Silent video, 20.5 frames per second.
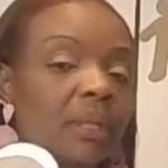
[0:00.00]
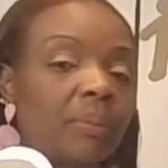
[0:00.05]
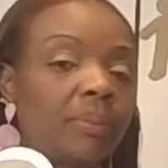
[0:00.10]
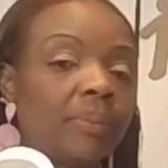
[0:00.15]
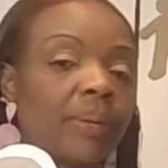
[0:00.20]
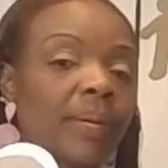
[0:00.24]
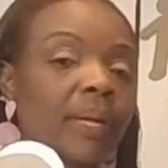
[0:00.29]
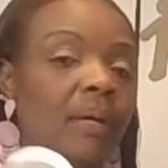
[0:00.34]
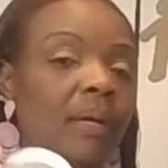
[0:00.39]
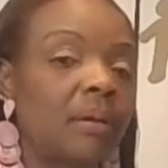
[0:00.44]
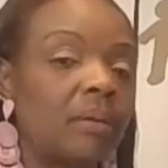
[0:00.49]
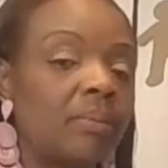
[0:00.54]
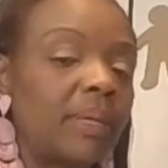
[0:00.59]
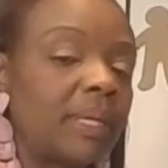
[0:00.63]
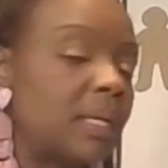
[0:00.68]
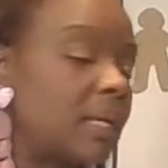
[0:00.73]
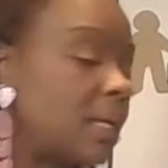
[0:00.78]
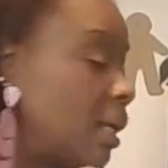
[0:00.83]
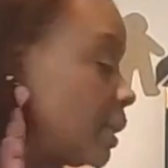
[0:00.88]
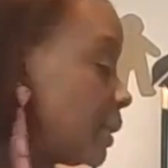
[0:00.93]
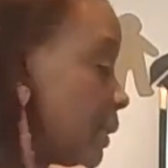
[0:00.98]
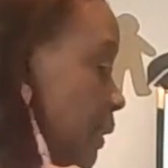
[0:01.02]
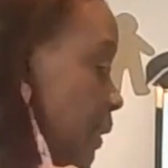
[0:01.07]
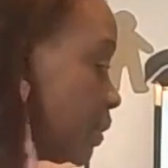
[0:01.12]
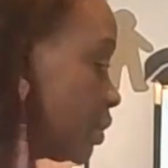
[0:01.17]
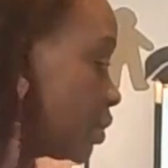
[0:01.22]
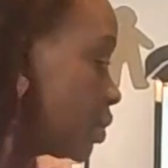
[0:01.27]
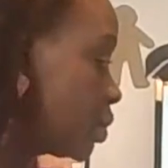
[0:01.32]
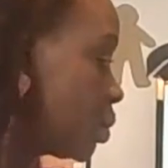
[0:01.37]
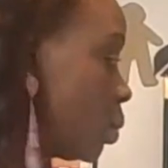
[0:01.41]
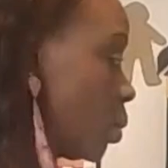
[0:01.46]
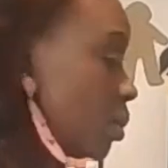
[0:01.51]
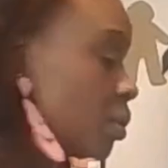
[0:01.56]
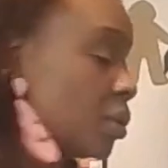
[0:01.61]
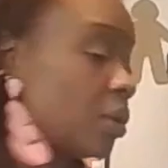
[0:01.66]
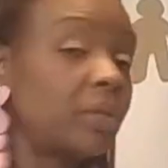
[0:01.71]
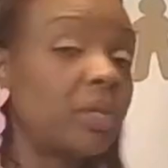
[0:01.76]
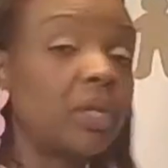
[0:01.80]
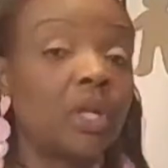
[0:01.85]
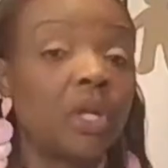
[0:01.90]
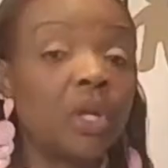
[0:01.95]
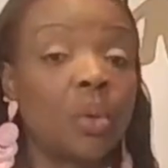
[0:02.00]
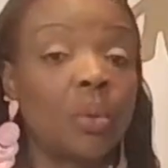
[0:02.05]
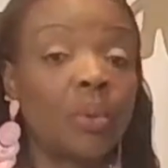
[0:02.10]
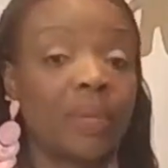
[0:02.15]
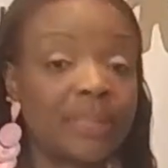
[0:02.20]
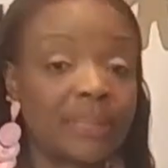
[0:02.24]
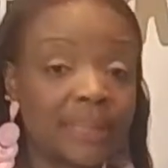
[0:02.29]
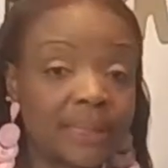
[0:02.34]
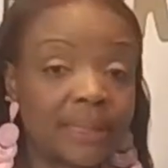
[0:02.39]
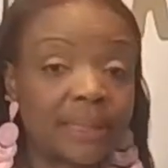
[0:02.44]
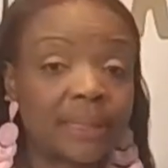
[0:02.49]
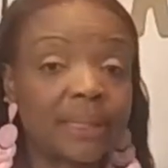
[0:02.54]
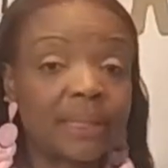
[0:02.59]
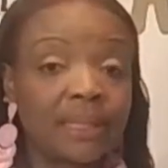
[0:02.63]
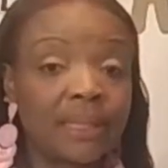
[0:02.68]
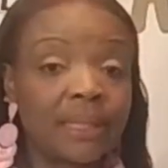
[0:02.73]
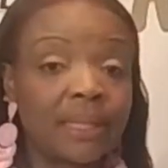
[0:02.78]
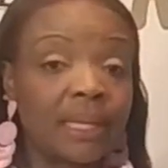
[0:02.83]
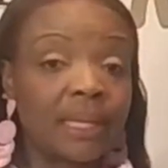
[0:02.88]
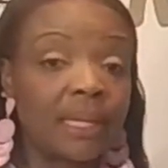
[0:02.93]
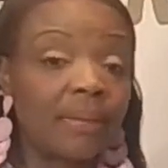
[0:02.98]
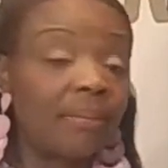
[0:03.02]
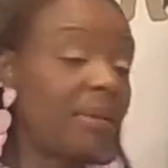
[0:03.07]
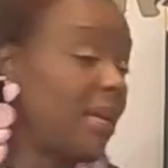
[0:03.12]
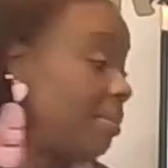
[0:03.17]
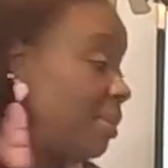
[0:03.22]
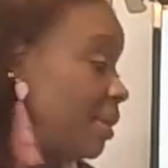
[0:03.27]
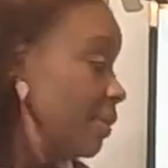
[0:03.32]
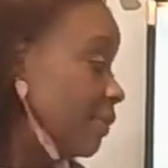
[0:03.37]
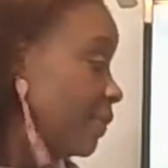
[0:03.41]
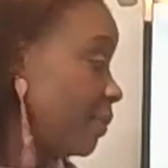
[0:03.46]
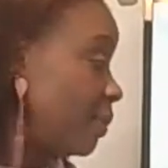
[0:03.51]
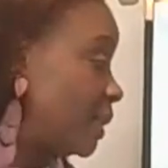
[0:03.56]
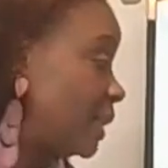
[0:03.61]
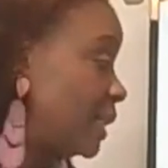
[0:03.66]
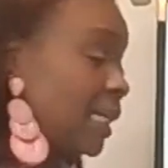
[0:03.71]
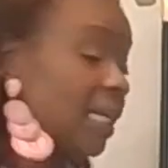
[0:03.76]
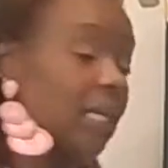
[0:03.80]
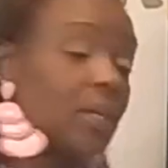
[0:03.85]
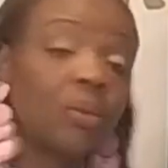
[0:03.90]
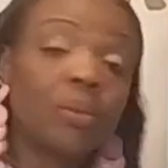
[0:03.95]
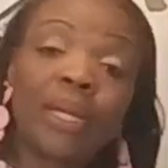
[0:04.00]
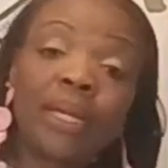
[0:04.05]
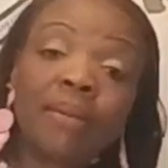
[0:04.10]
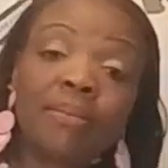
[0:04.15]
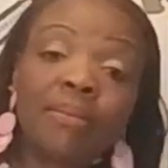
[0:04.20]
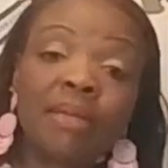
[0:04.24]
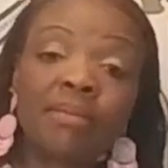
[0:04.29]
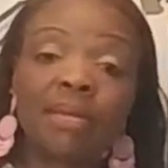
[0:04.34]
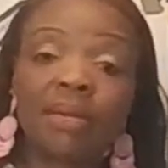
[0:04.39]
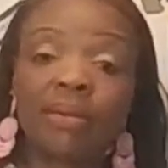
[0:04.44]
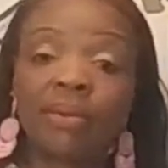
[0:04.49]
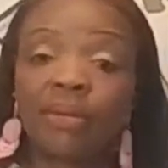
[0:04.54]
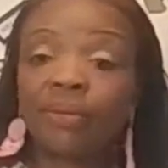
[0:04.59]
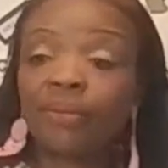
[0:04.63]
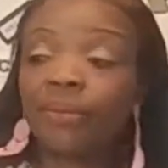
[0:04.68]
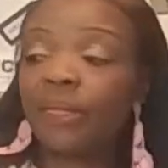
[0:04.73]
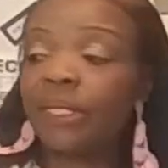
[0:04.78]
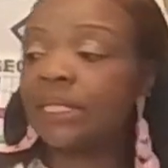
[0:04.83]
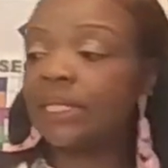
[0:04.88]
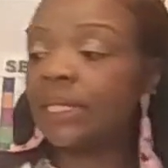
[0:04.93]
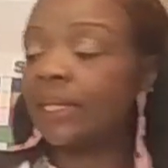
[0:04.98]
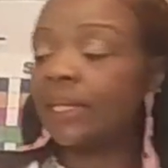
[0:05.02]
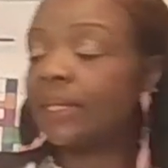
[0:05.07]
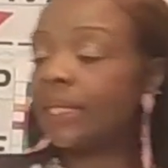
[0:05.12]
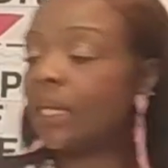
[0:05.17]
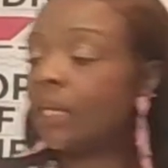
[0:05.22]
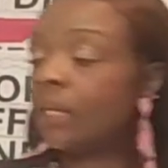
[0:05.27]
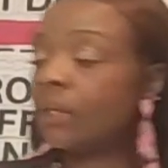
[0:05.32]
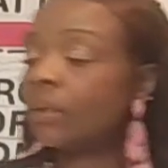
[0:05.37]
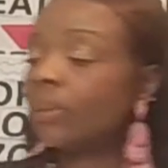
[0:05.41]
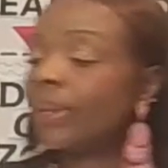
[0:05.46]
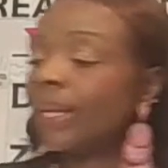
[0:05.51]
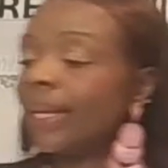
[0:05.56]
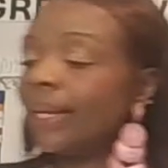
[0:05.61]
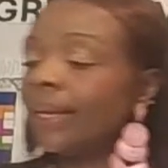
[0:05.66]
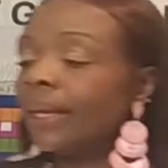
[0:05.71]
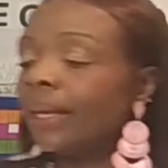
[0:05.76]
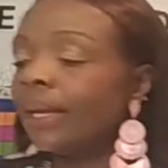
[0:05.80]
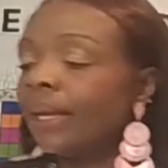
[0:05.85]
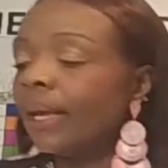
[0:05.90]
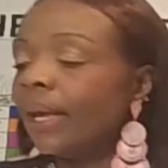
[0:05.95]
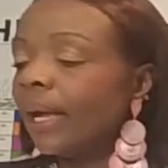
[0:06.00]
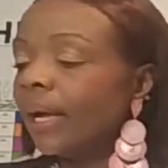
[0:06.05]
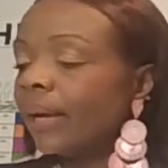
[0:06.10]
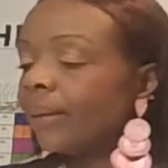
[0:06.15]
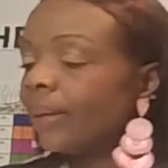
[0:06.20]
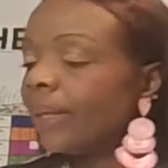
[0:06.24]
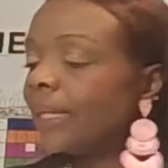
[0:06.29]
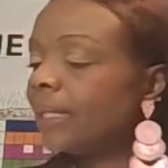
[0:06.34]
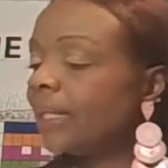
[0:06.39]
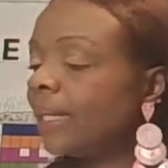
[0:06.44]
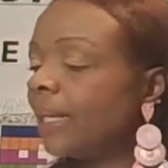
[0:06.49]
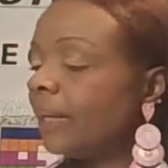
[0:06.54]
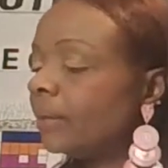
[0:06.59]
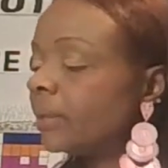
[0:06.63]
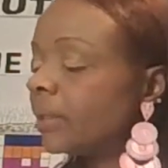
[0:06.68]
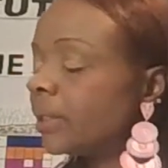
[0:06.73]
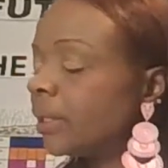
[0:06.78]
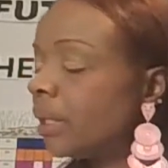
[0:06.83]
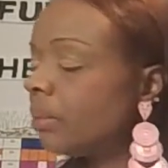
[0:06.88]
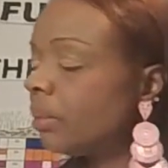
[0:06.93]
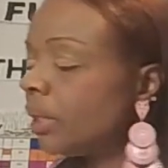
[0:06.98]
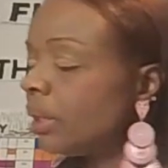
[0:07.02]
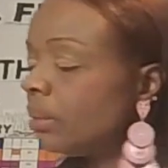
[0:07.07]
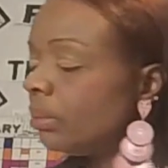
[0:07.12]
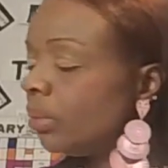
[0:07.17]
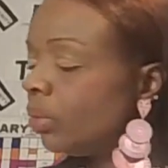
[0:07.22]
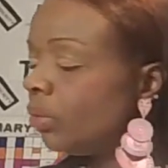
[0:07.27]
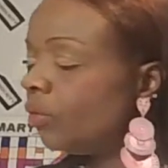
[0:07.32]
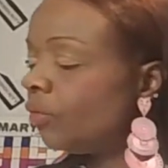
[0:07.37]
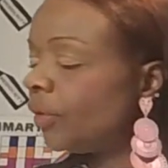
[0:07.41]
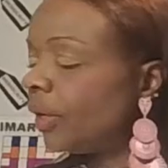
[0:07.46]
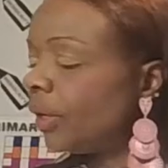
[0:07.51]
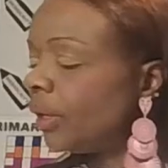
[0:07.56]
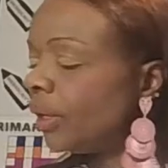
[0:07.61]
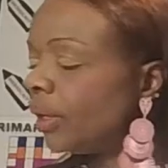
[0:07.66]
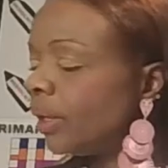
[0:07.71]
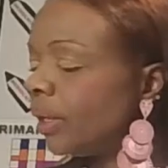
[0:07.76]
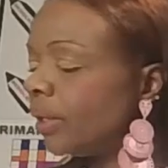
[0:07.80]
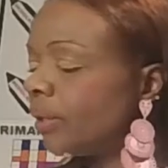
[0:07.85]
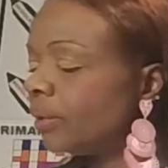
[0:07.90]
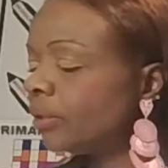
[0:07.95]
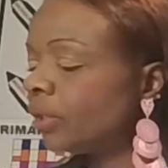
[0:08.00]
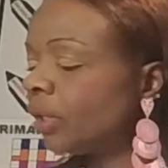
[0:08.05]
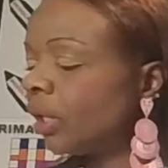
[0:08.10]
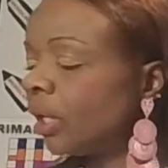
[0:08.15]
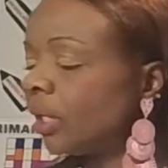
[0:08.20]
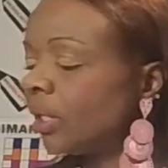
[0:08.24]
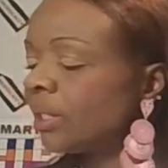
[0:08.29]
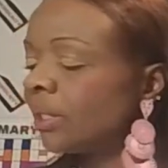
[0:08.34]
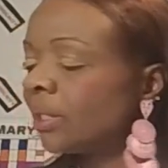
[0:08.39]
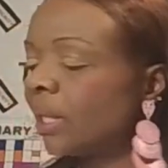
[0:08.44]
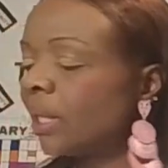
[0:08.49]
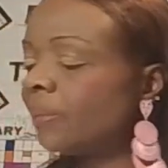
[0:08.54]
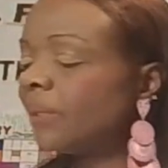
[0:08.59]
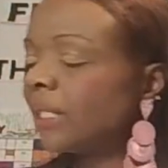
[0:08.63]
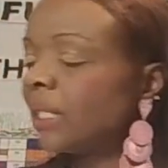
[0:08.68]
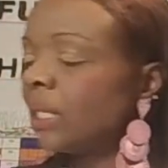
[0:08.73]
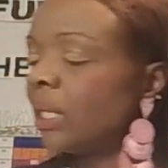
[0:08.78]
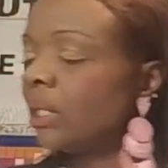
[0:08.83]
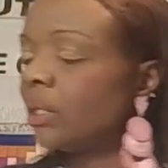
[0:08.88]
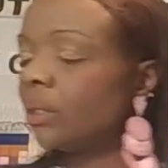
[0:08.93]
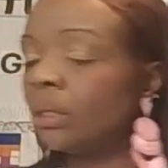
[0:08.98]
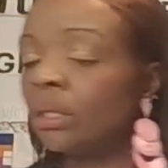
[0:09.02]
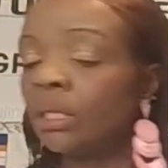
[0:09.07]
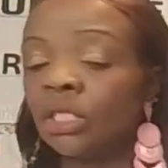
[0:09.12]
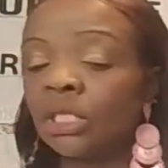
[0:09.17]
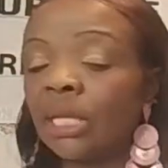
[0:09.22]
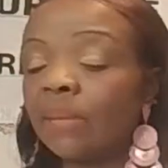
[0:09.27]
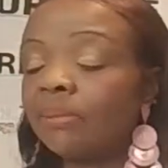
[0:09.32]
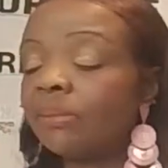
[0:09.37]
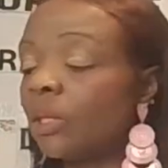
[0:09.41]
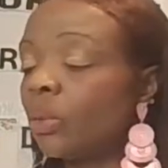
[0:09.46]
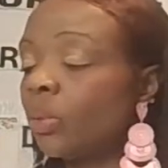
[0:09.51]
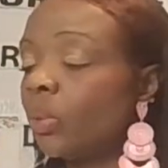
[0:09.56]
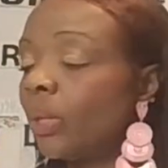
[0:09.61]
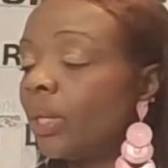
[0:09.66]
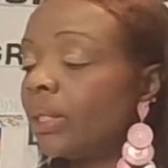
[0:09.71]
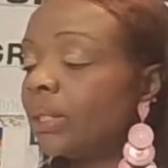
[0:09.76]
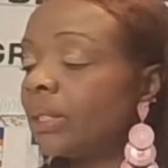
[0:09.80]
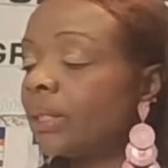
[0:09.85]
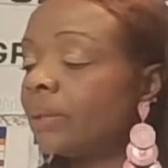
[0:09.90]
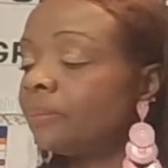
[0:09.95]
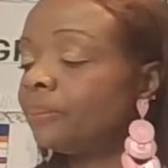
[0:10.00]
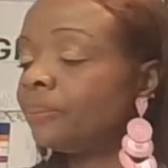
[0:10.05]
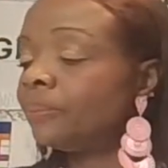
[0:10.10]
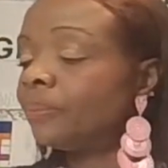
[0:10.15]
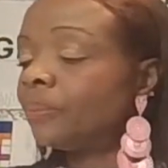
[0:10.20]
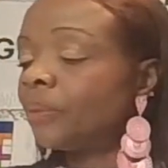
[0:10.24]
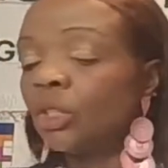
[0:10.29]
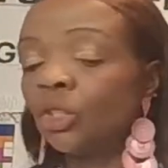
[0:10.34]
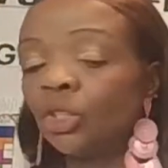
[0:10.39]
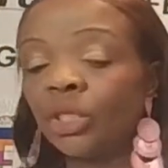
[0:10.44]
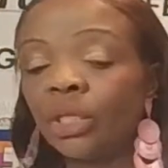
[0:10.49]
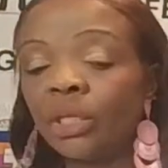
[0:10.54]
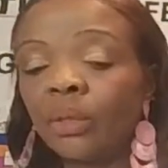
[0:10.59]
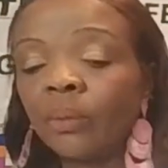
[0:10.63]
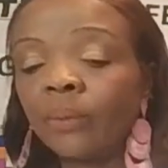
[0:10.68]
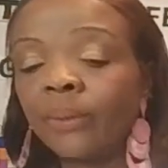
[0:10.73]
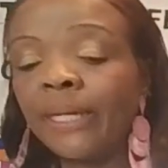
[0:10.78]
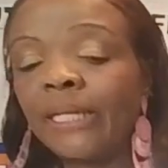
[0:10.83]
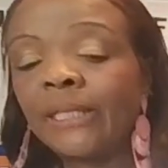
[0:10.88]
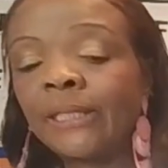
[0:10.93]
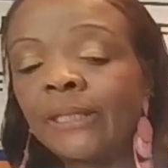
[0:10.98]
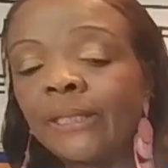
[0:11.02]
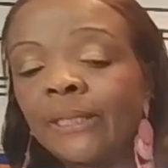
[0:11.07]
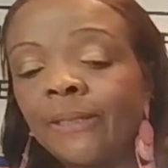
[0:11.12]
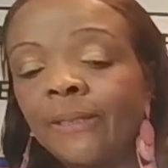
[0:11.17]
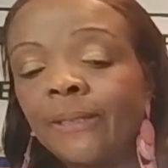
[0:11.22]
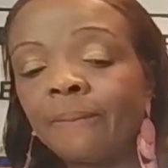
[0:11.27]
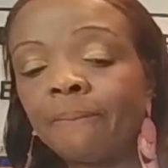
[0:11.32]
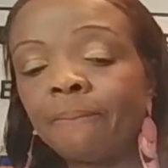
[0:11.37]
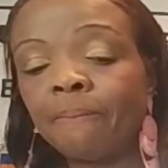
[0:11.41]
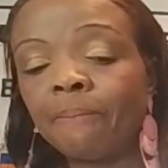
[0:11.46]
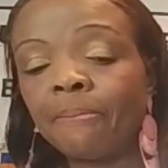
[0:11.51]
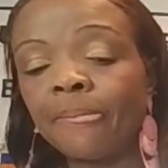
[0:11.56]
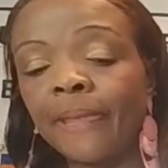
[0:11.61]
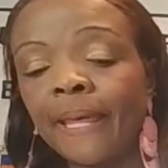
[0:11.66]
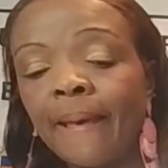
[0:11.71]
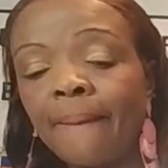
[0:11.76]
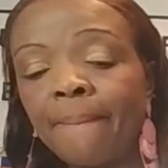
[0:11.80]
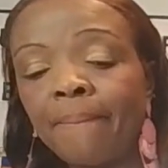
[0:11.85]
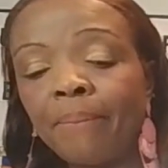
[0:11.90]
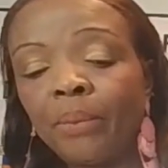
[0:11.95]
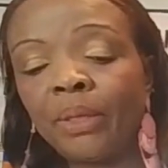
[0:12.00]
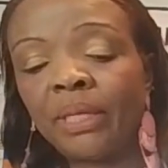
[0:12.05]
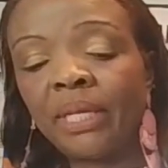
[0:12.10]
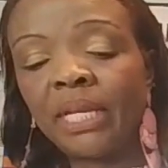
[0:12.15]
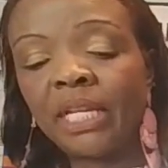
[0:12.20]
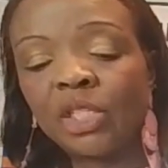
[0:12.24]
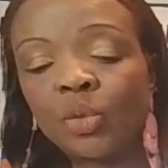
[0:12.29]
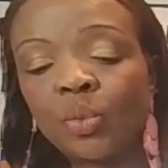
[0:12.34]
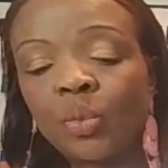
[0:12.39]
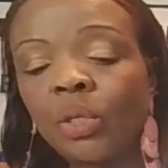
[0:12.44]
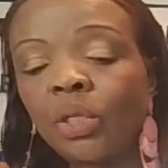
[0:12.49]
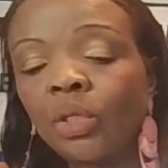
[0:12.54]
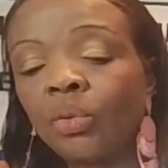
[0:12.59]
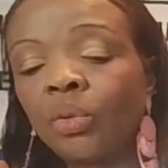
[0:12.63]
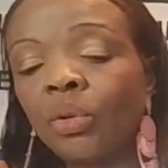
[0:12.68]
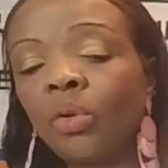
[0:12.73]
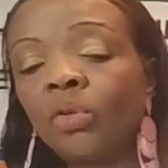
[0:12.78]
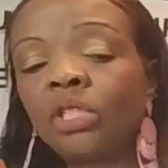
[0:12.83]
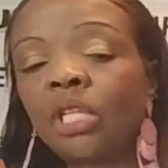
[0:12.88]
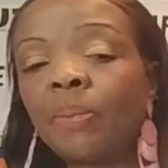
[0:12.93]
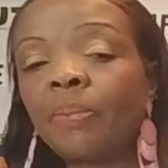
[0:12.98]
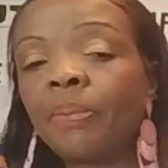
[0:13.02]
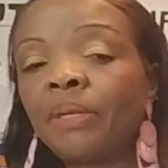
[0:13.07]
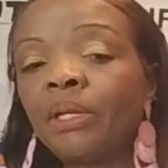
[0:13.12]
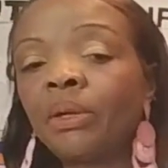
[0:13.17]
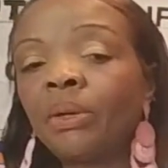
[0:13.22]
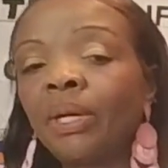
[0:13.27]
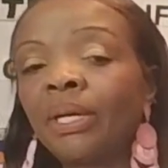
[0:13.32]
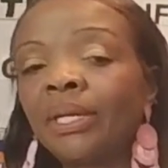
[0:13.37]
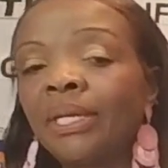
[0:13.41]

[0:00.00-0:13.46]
the brown because the scores are the lowest. And maybe if it was the other way, maybe I would have reached out the other way. All right, now, so I'm going to move on to all the subsequent generations. Okay, when this one grows up and don't